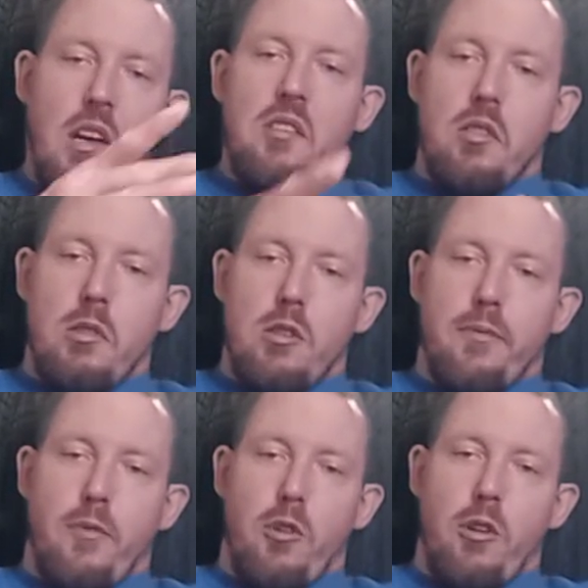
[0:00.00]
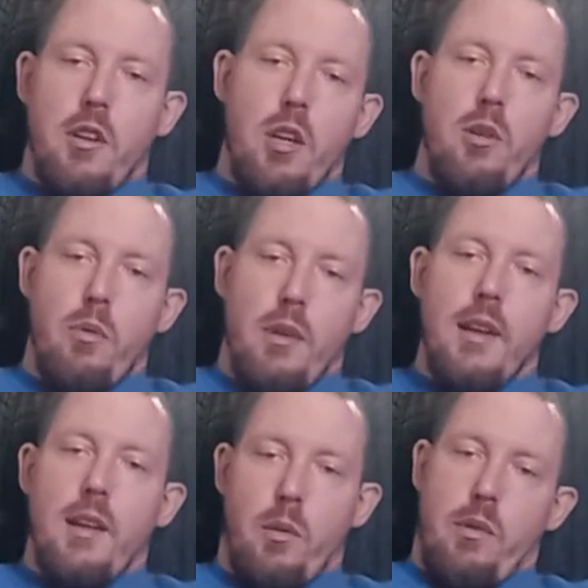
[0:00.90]
it's illegal for you
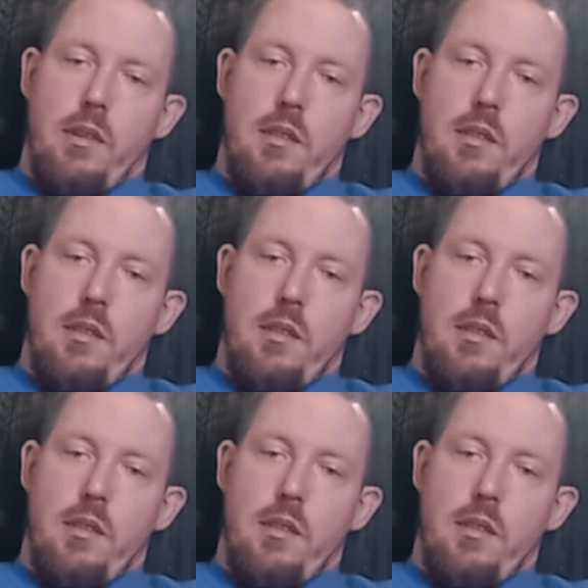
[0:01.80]
anyway.